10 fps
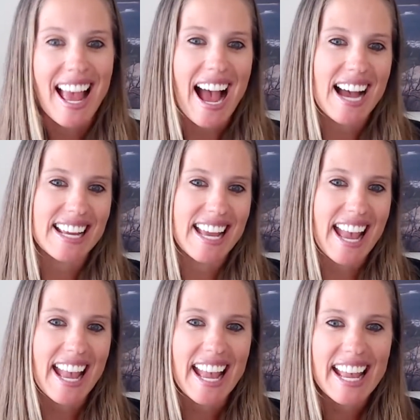I
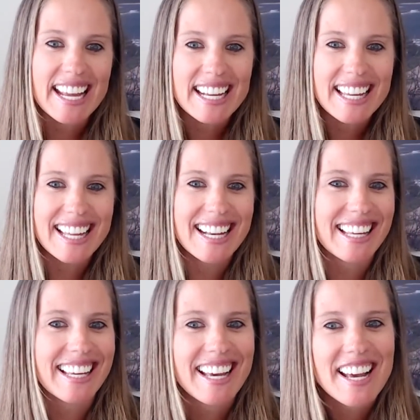
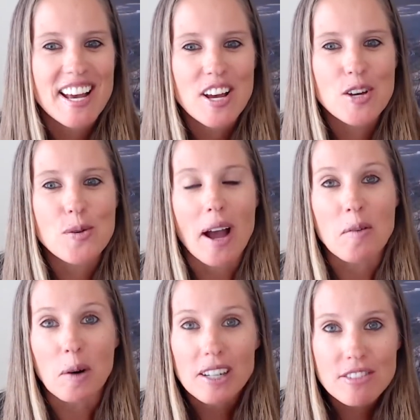hated who I
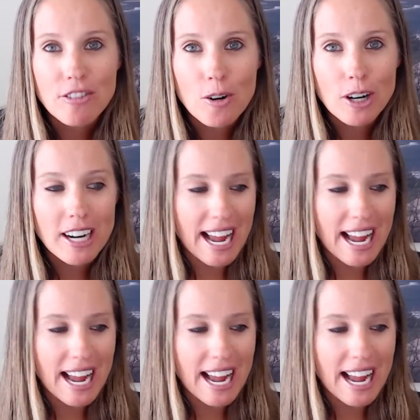worked for.